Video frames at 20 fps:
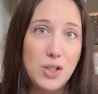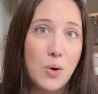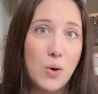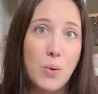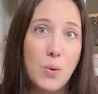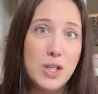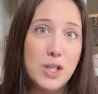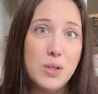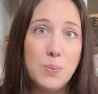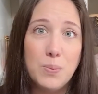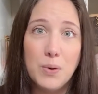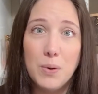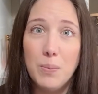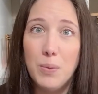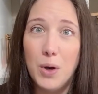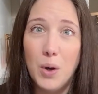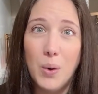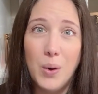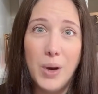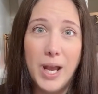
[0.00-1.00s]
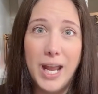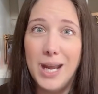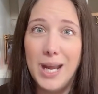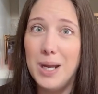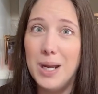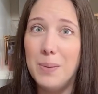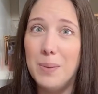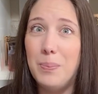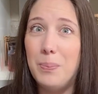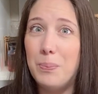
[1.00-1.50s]
don't want to promote
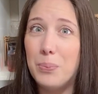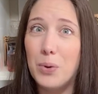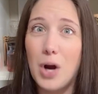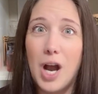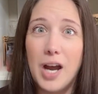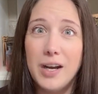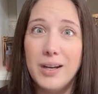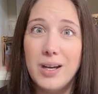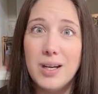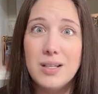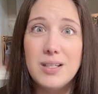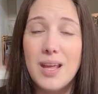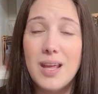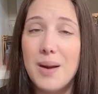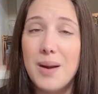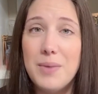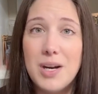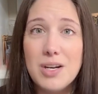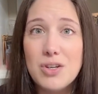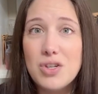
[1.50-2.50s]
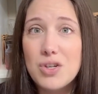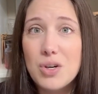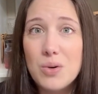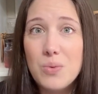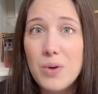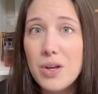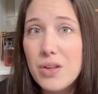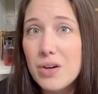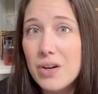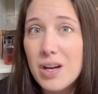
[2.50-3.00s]
a product that I'm not sure
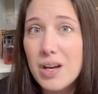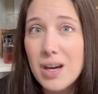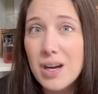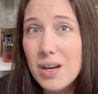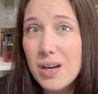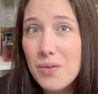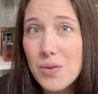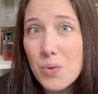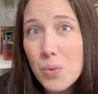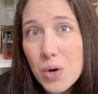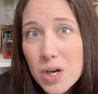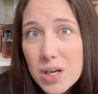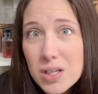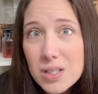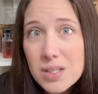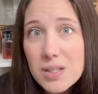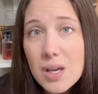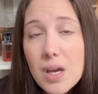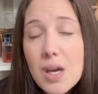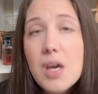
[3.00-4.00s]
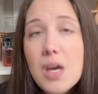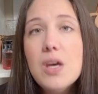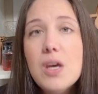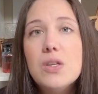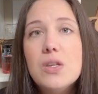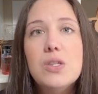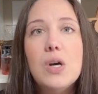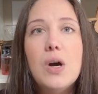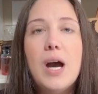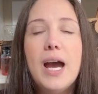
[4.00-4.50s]
whether or not it even works.
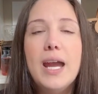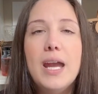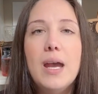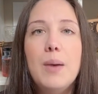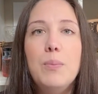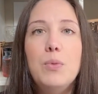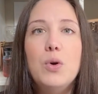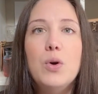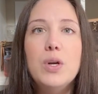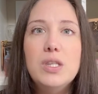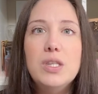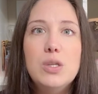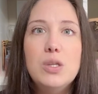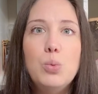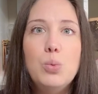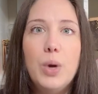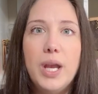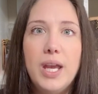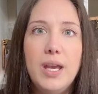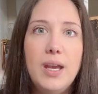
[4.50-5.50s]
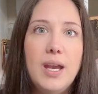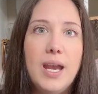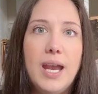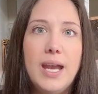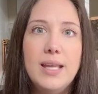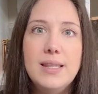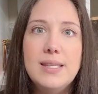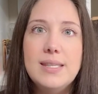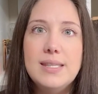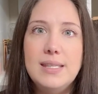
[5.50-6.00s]
So I am going to wait
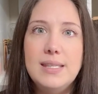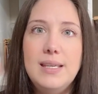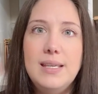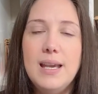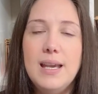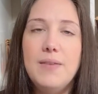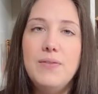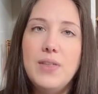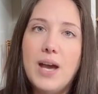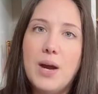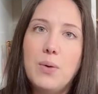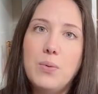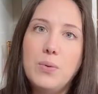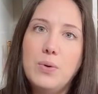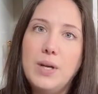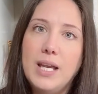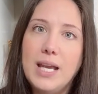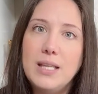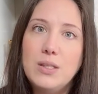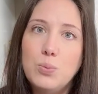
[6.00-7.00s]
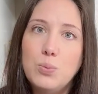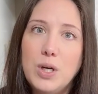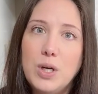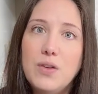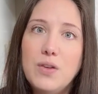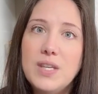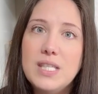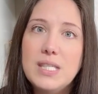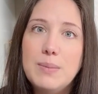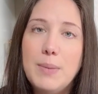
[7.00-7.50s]
and see if that gets rid
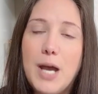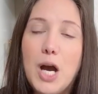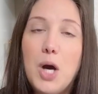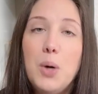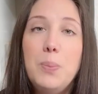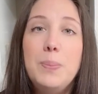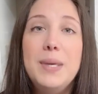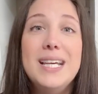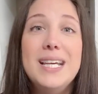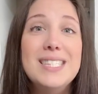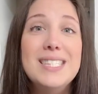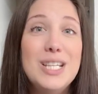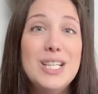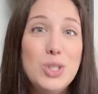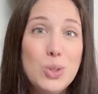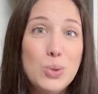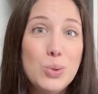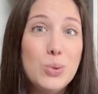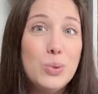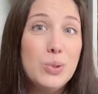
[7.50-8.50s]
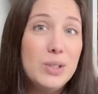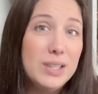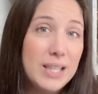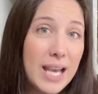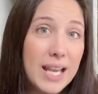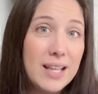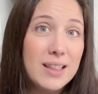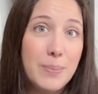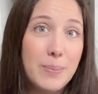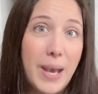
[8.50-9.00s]
of the smell because I do
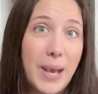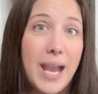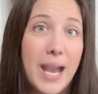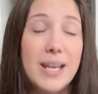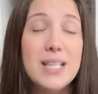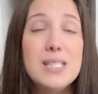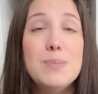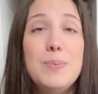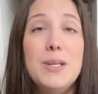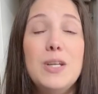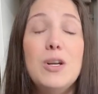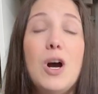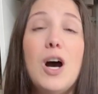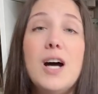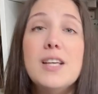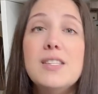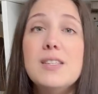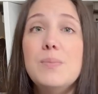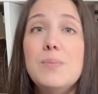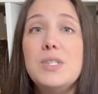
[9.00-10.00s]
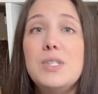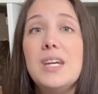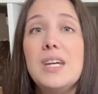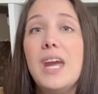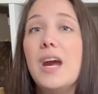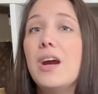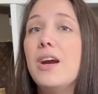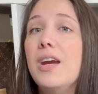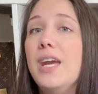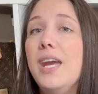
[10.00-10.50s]
like the bag. It's been awesome to
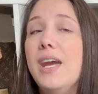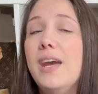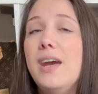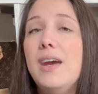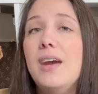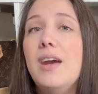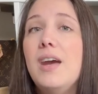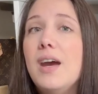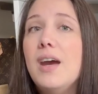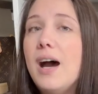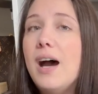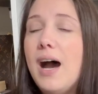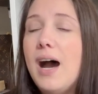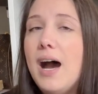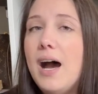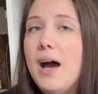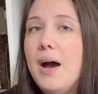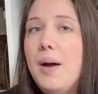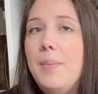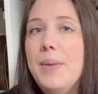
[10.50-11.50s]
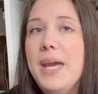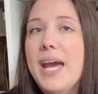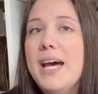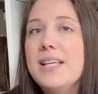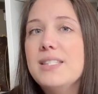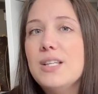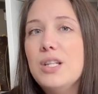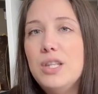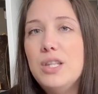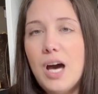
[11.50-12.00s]
carry it. Um, it
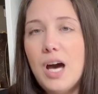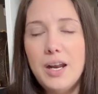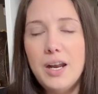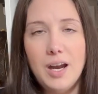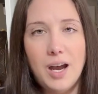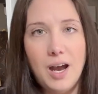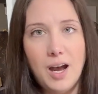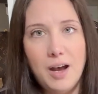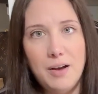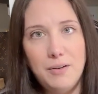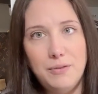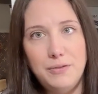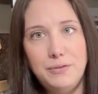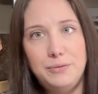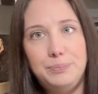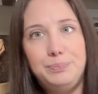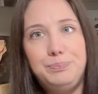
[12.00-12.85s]
has a lot of